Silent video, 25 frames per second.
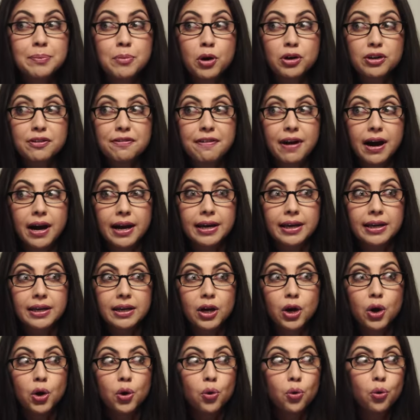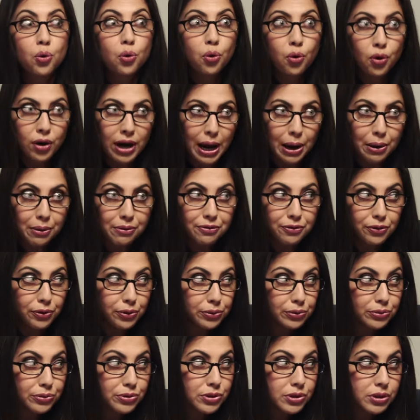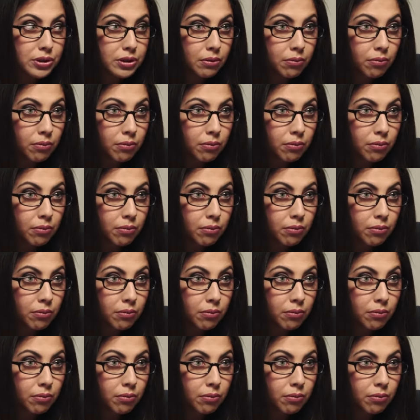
modifying all our foods?